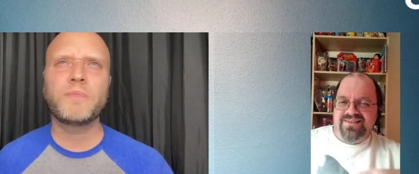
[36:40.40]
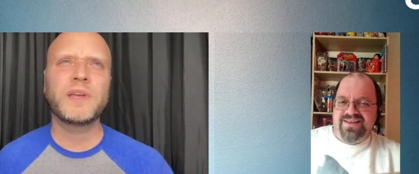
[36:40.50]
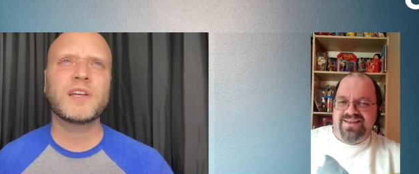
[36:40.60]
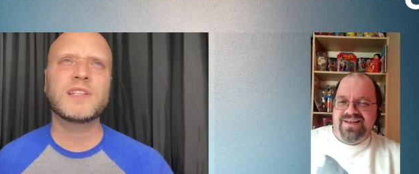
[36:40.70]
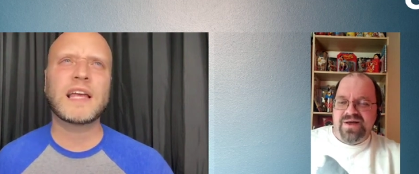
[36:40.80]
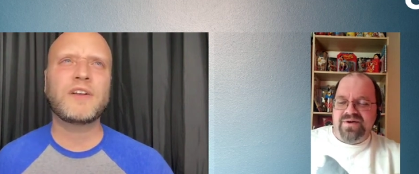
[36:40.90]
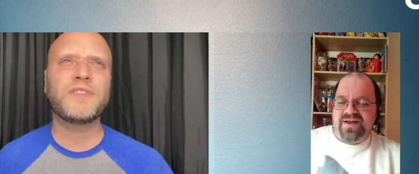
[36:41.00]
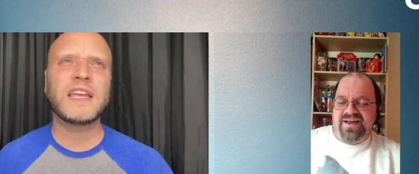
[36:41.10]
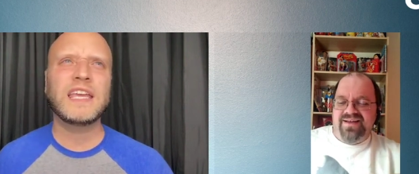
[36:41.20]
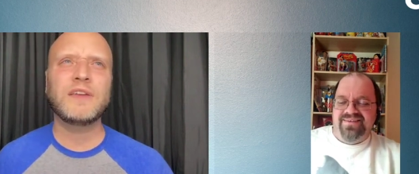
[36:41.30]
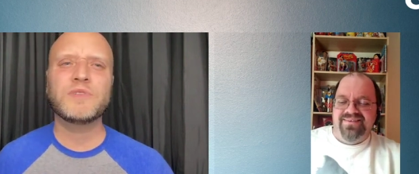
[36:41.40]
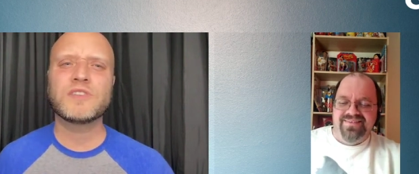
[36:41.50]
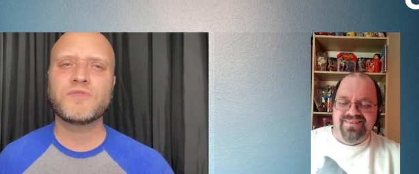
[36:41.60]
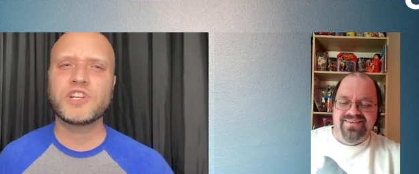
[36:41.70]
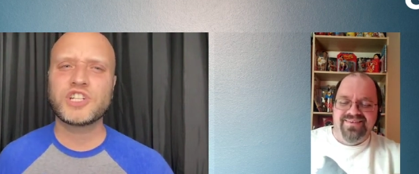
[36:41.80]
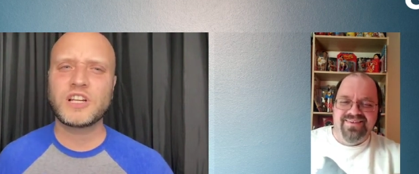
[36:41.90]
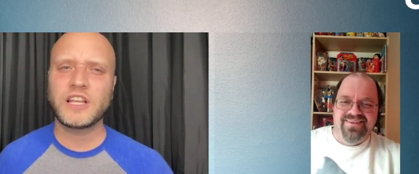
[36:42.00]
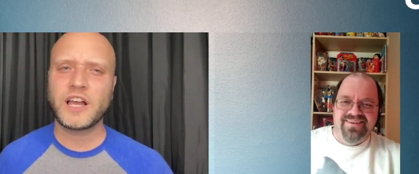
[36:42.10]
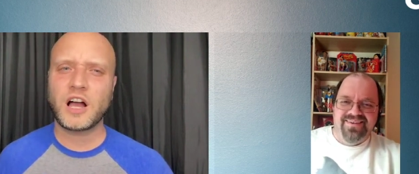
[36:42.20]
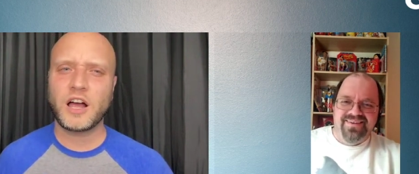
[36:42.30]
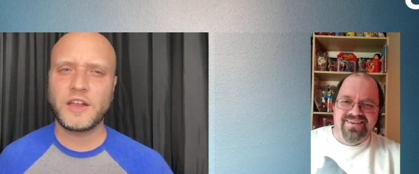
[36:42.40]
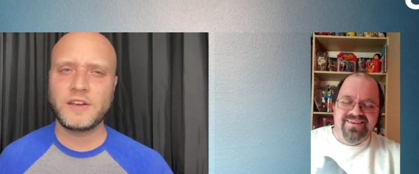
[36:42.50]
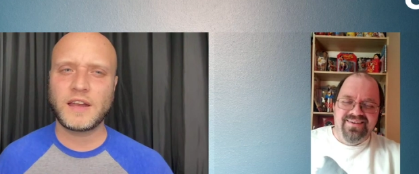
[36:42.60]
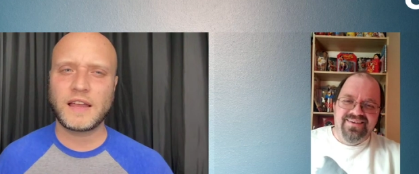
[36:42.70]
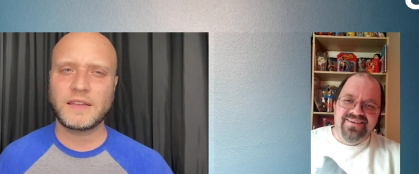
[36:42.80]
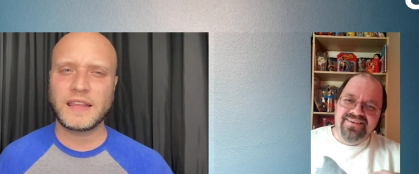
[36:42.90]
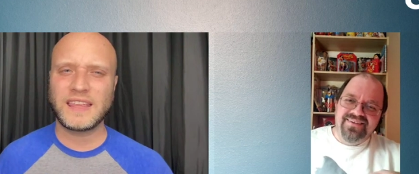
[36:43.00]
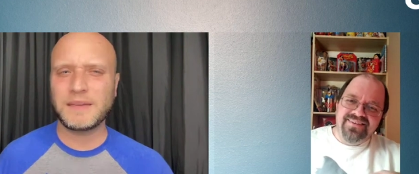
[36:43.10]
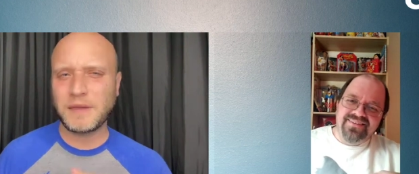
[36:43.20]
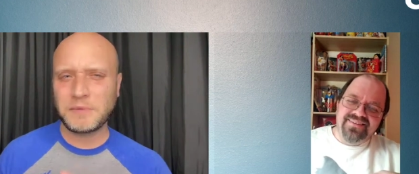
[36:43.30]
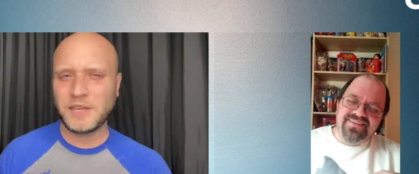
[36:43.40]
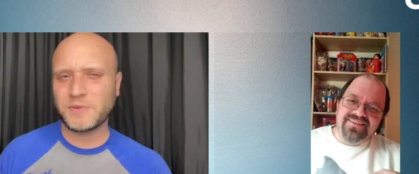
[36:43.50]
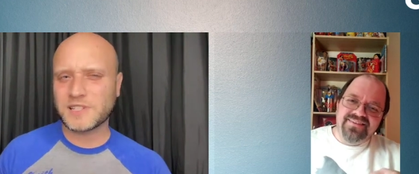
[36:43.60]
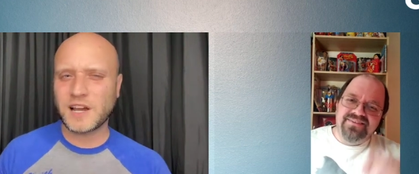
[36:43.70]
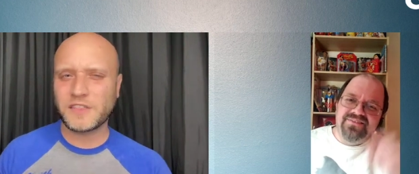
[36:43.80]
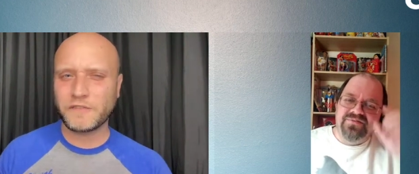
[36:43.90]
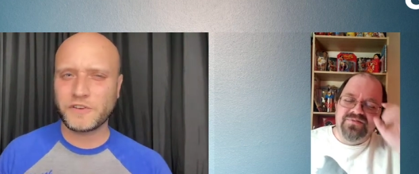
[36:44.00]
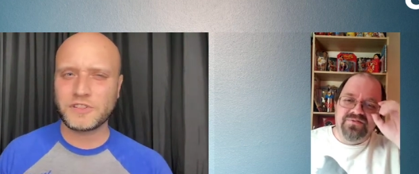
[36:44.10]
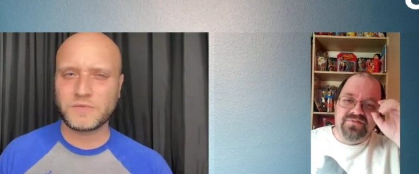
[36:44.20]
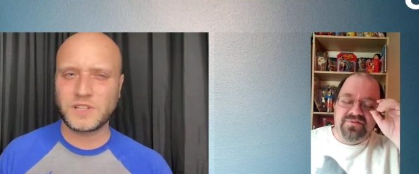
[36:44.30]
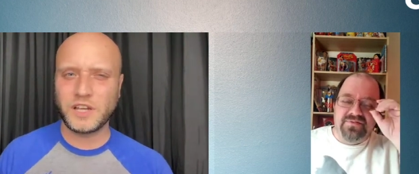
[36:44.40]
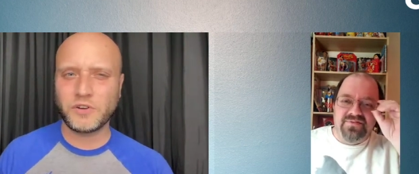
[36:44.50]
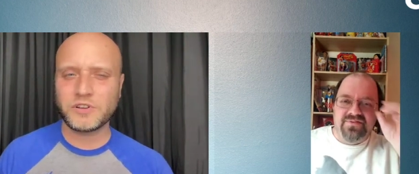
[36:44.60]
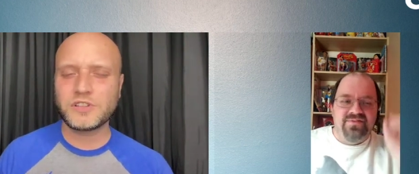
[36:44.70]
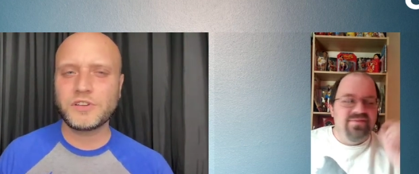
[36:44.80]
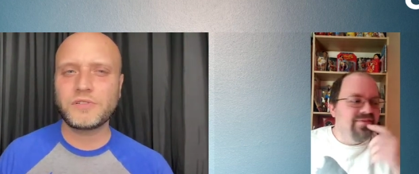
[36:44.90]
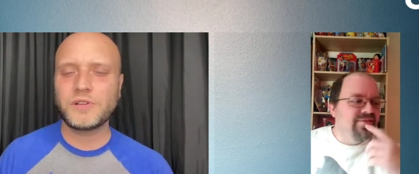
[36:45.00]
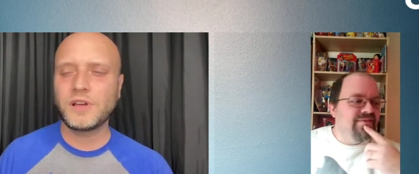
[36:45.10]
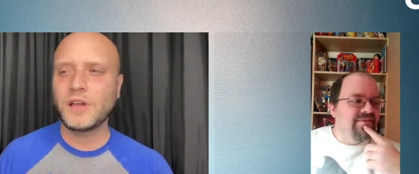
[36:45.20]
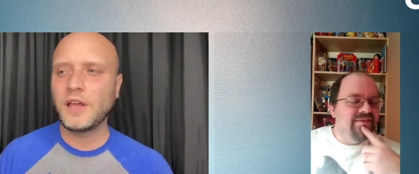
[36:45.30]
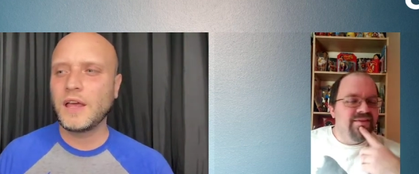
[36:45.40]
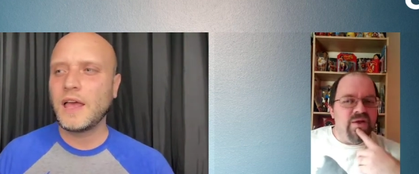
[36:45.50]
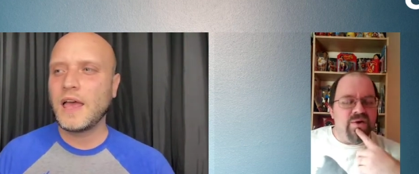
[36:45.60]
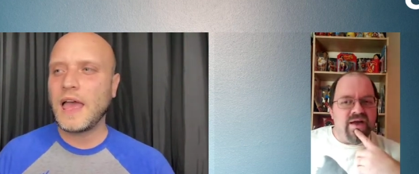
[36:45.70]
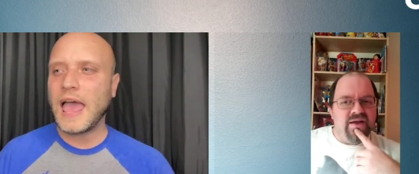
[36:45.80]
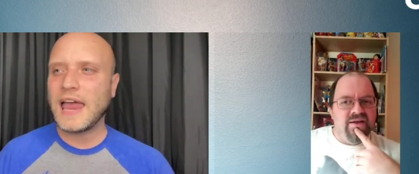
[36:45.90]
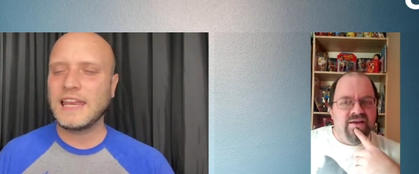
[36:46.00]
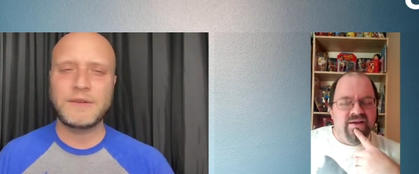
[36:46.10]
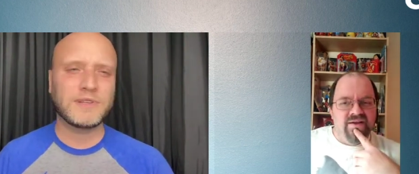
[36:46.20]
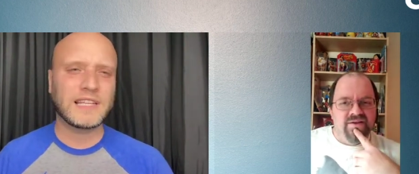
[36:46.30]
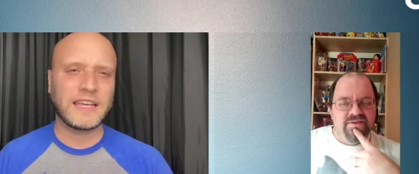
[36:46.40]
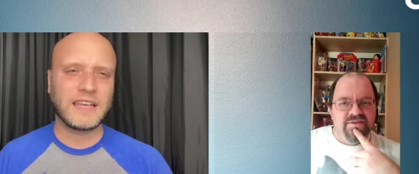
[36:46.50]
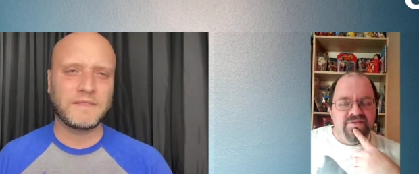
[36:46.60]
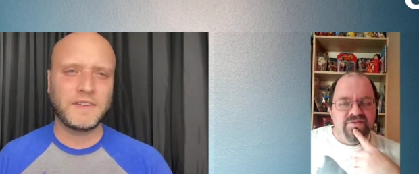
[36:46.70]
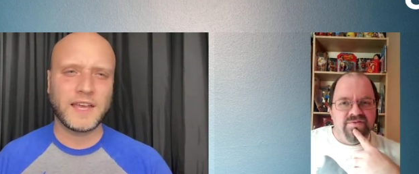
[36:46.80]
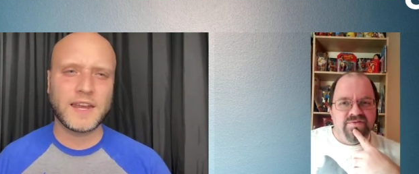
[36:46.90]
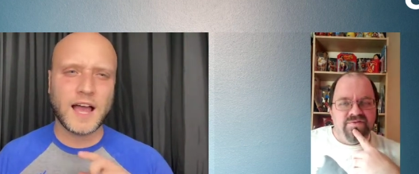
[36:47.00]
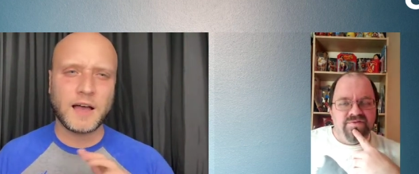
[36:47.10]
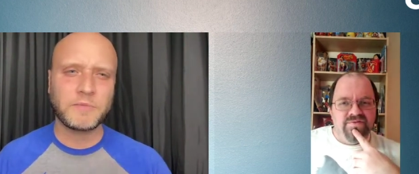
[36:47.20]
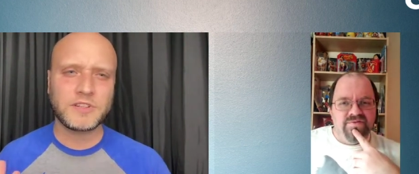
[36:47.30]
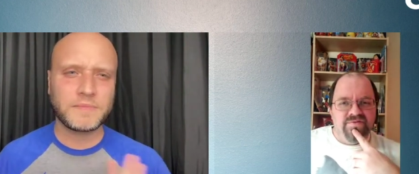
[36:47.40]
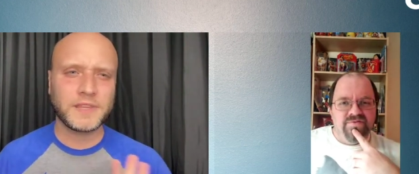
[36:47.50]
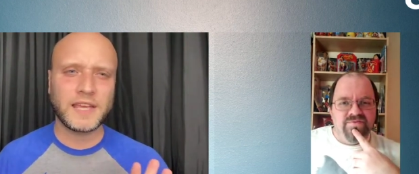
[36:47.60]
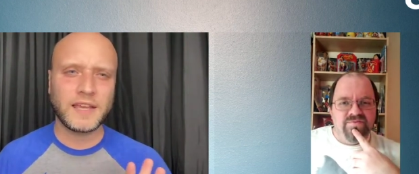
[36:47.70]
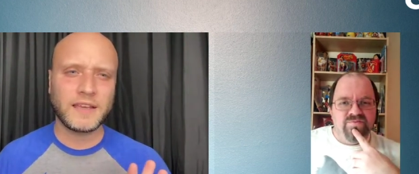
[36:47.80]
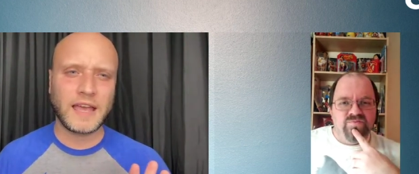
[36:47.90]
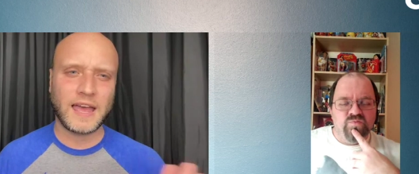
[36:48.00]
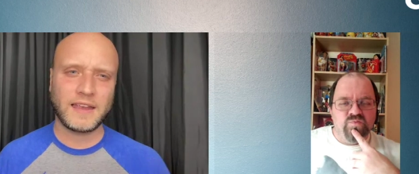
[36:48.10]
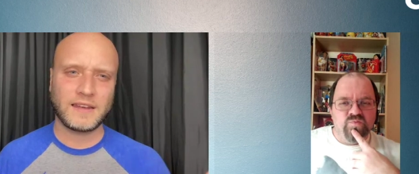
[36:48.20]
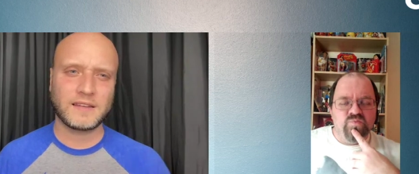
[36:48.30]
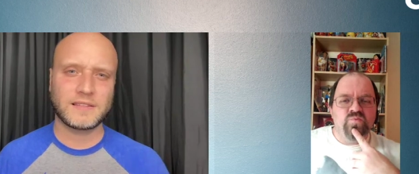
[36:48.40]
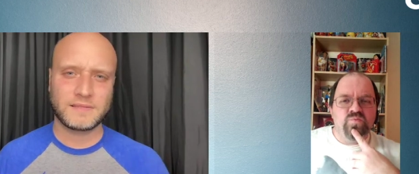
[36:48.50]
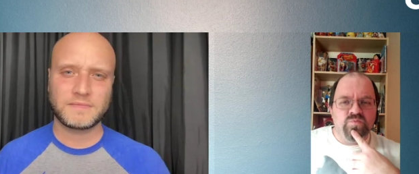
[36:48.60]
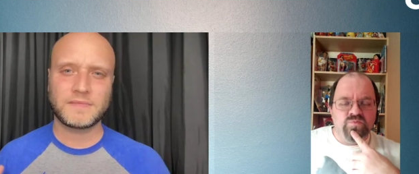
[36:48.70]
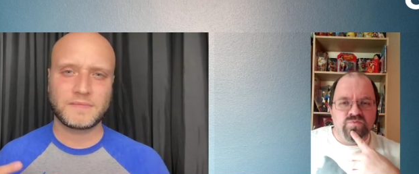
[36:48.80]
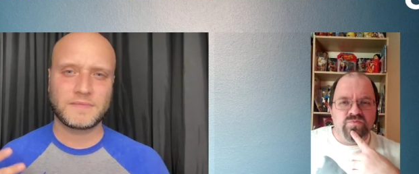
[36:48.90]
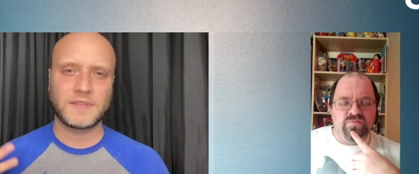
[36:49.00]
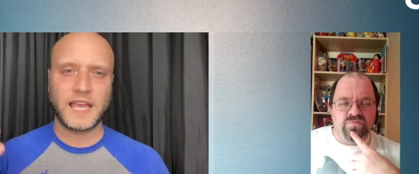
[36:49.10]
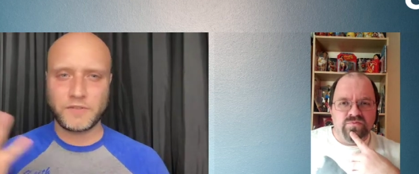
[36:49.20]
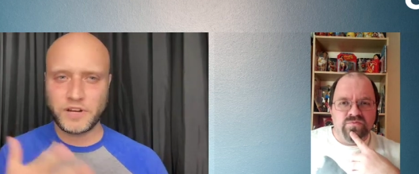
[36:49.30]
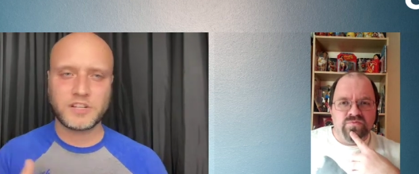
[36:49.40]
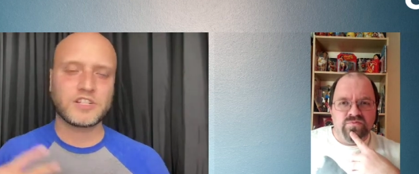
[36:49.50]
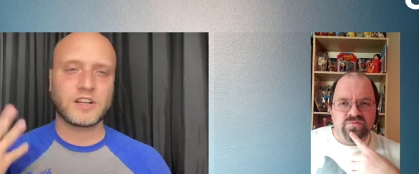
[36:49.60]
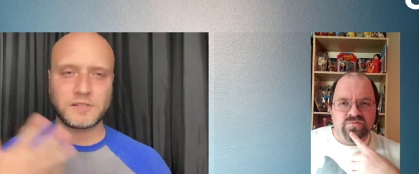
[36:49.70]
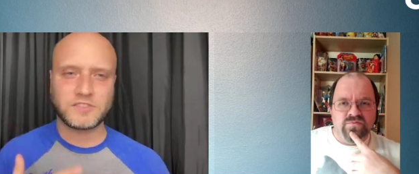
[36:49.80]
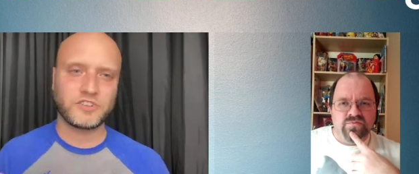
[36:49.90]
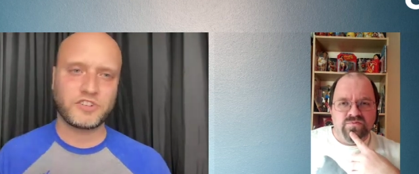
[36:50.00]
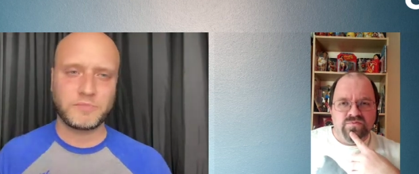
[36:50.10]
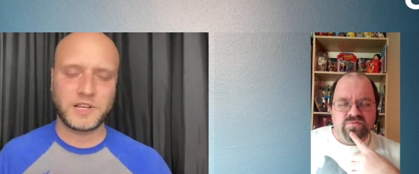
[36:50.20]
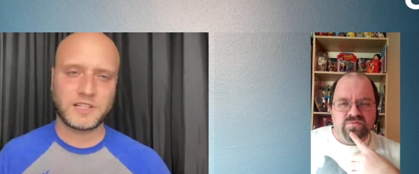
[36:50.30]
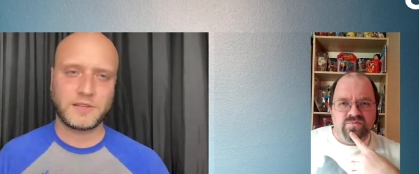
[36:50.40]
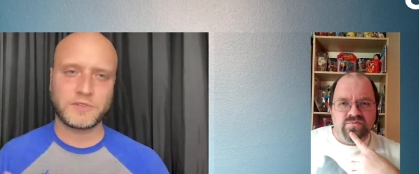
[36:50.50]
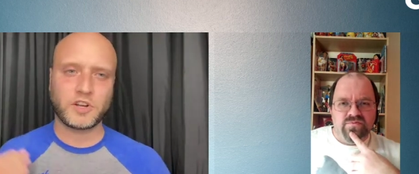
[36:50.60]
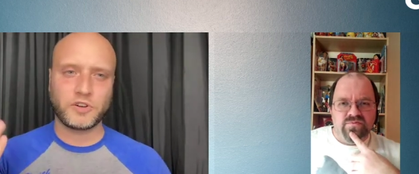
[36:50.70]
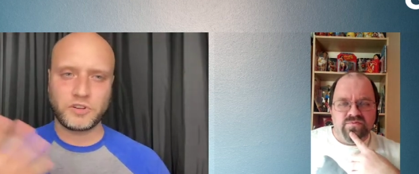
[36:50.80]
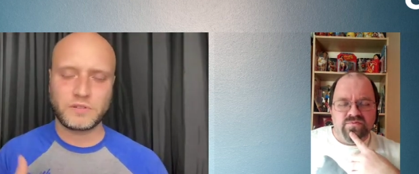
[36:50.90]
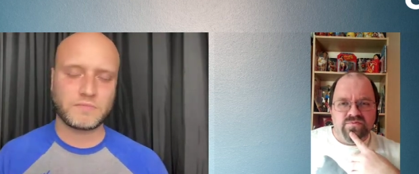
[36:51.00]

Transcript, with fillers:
Speaker 1: because I don't think he was originally on. I think maybe he wasn't on the first year or two, okay. and he was like in Vietnam or something, and he had reconstructive surgery because he was hurt